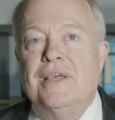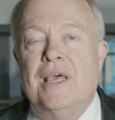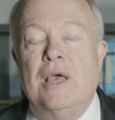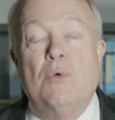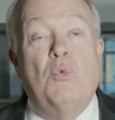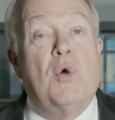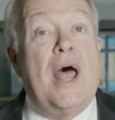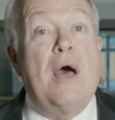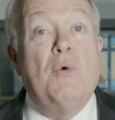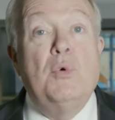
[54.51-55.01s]

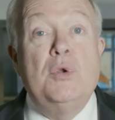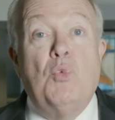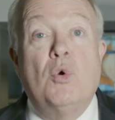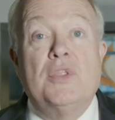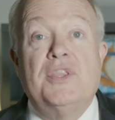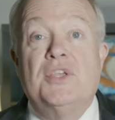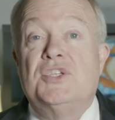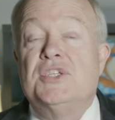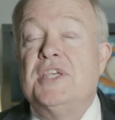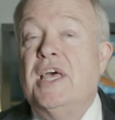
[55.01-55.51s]
And what I would
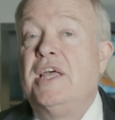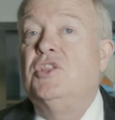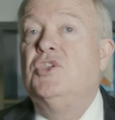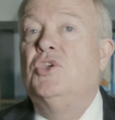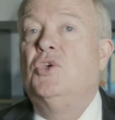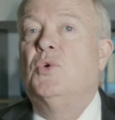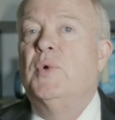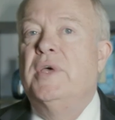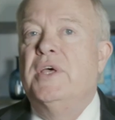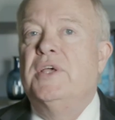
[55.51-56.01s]
want to say
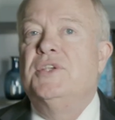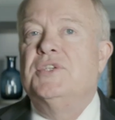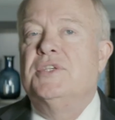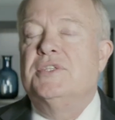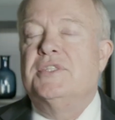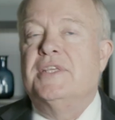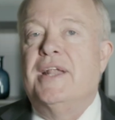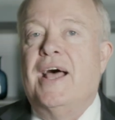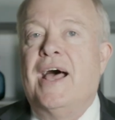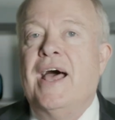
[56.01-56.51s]
to you is,
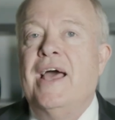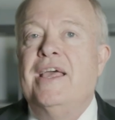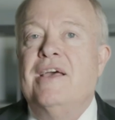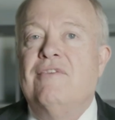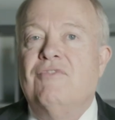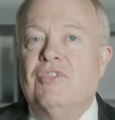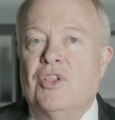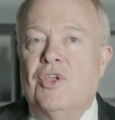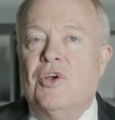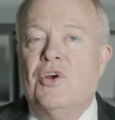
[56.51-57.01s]
is that I
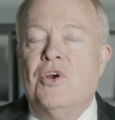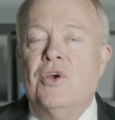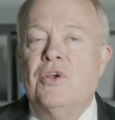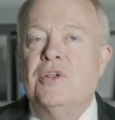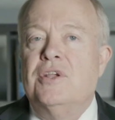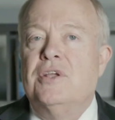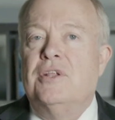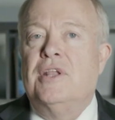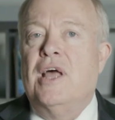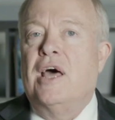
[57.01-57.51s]
have
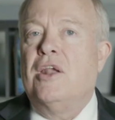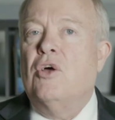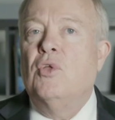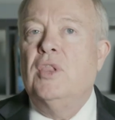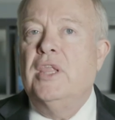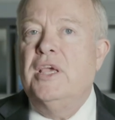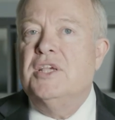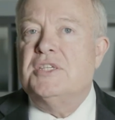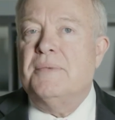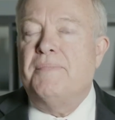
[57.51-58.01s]
learned not
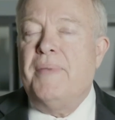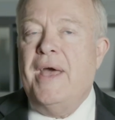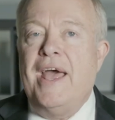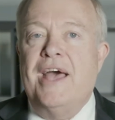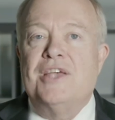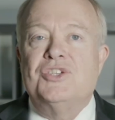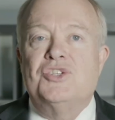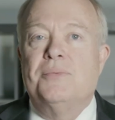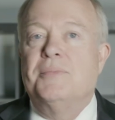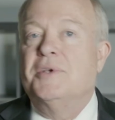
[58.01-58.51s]
only as a
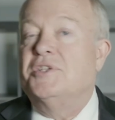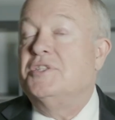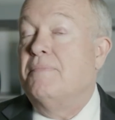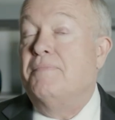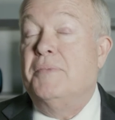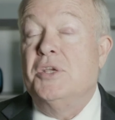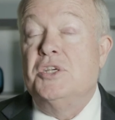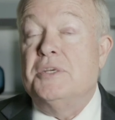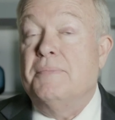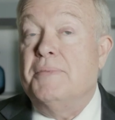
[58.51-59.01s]
pastor but as a
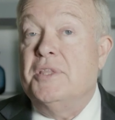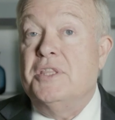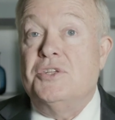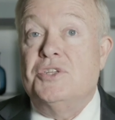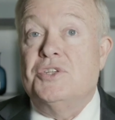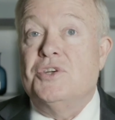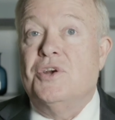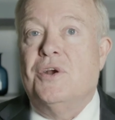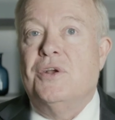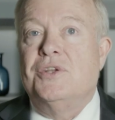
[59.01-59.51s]
bishop of the
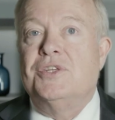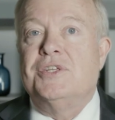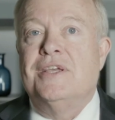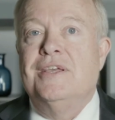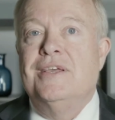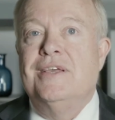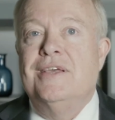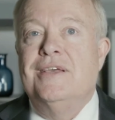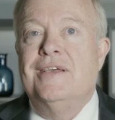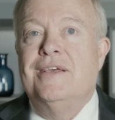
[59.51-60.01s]
church
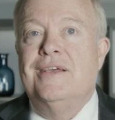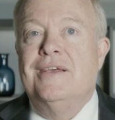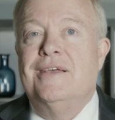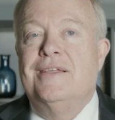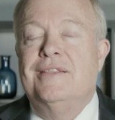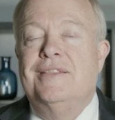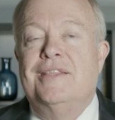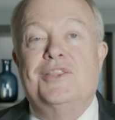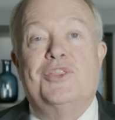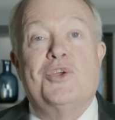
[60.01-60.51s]

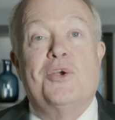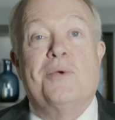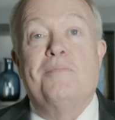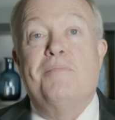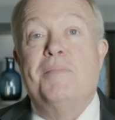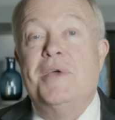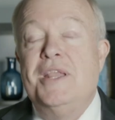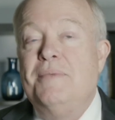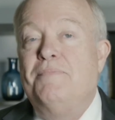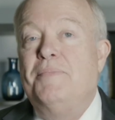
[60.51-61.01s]
that there are
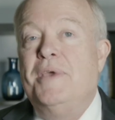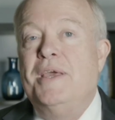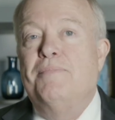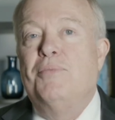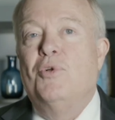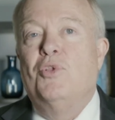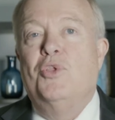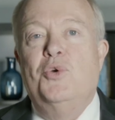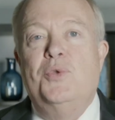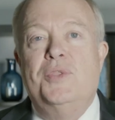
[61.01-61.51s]
many
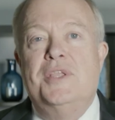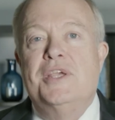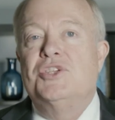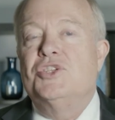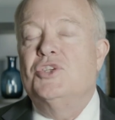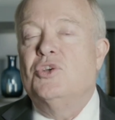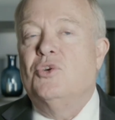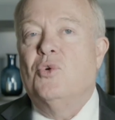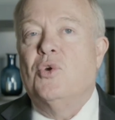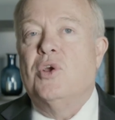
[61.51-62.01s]
people who
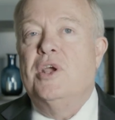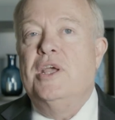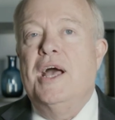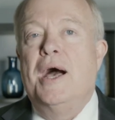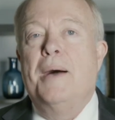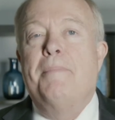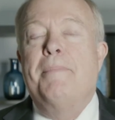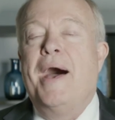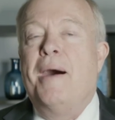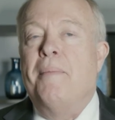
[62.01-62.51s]
disagree
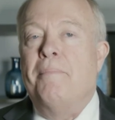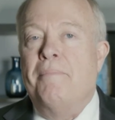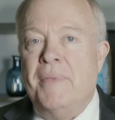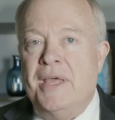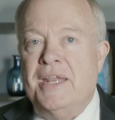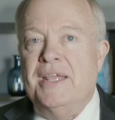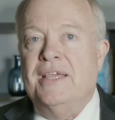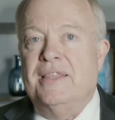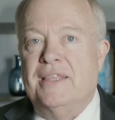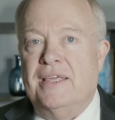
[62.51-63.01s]
about
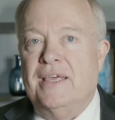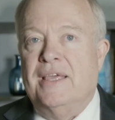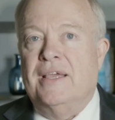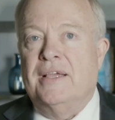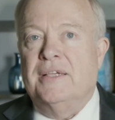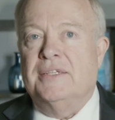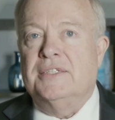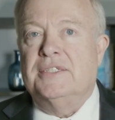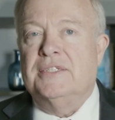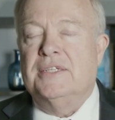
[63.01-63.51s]
many
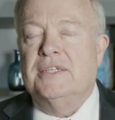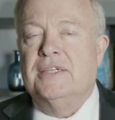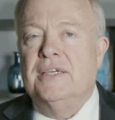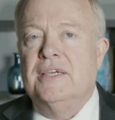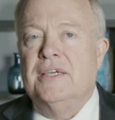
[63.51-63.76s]
things.